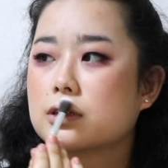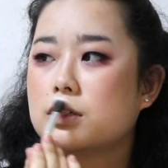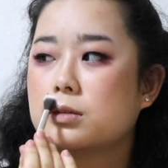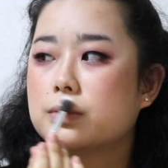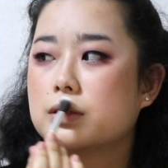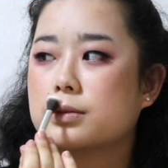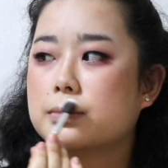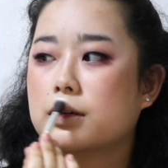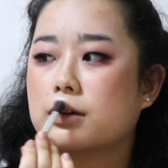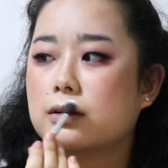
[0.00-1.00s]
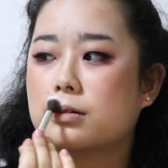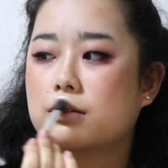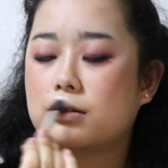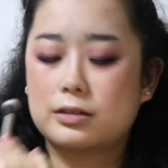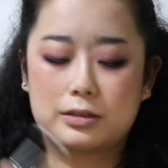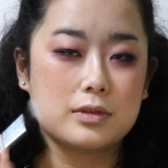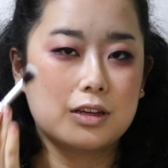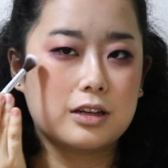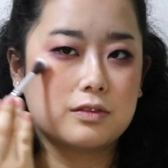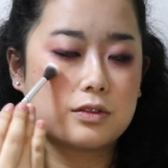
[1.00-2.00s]
Cupid's bow,
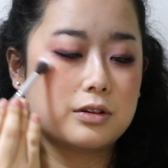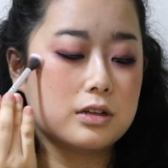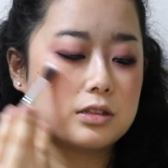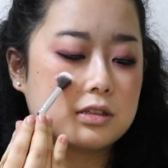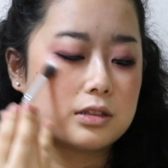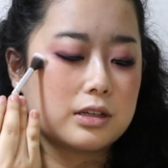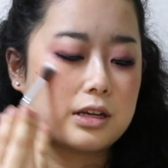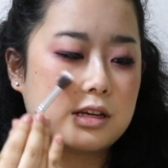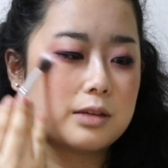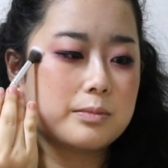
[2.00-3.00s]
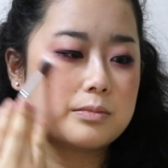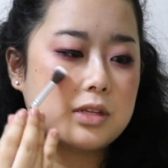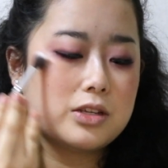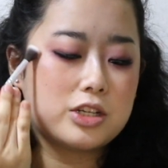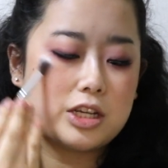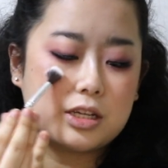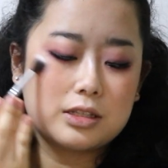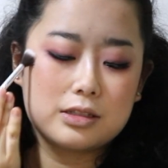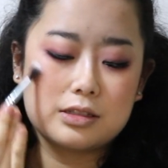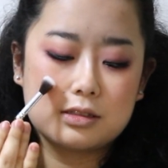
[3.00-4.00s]
and of course, the
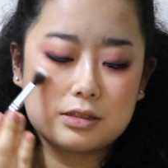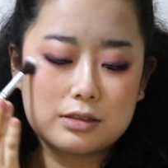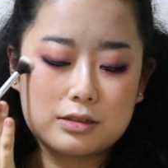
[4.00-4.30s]
cheeks.